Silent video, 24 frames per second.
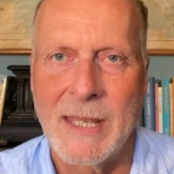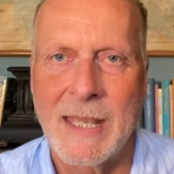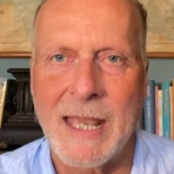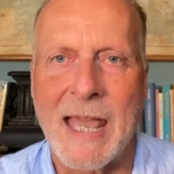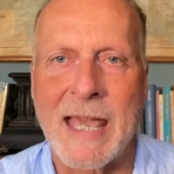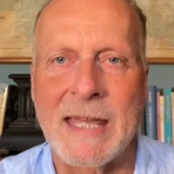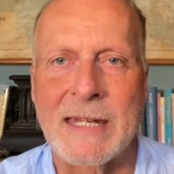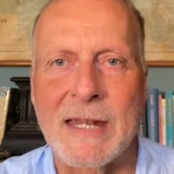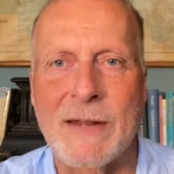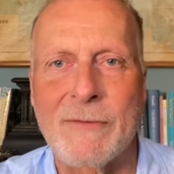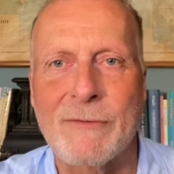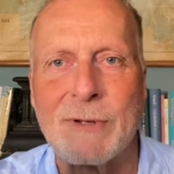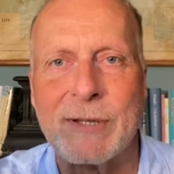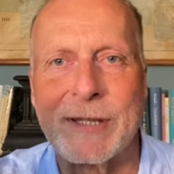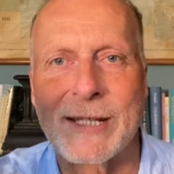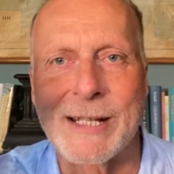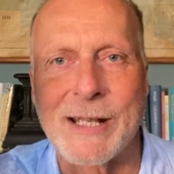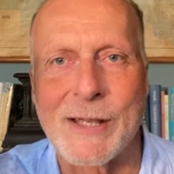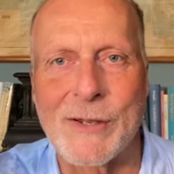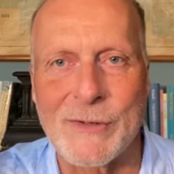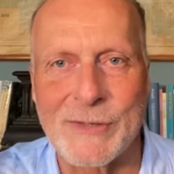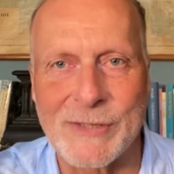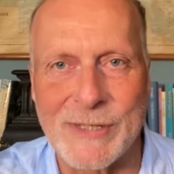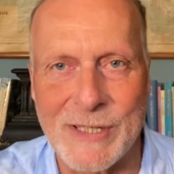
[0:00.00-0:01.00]
and everything
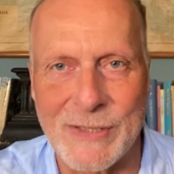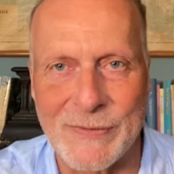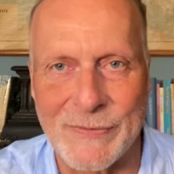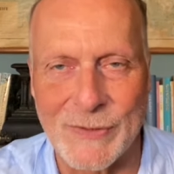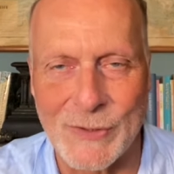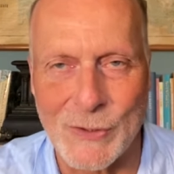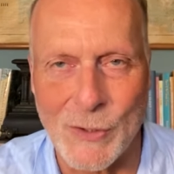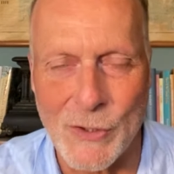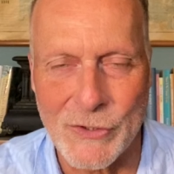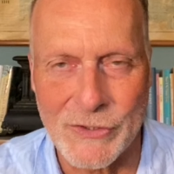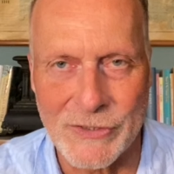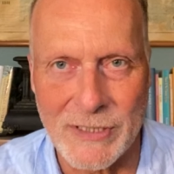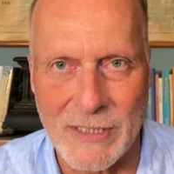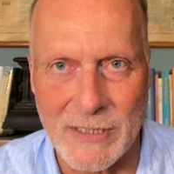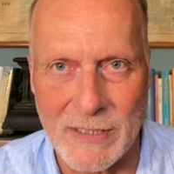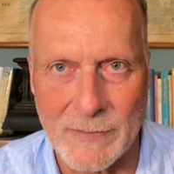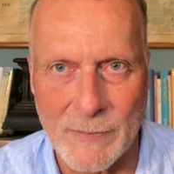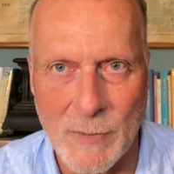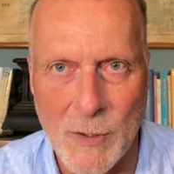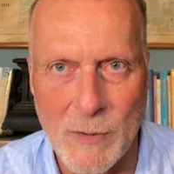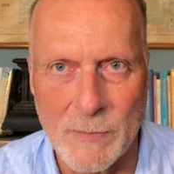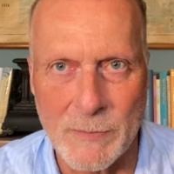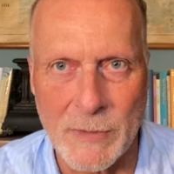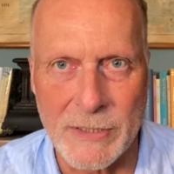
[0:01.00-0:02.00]
else is forgotten in the
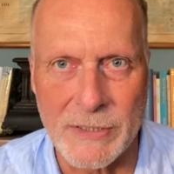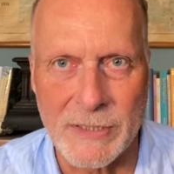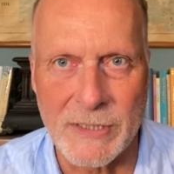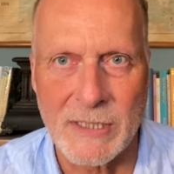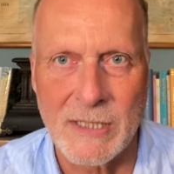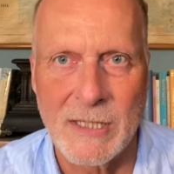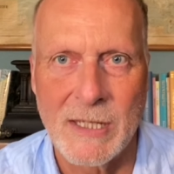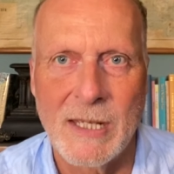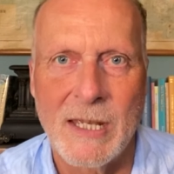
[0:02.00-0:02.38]
moment.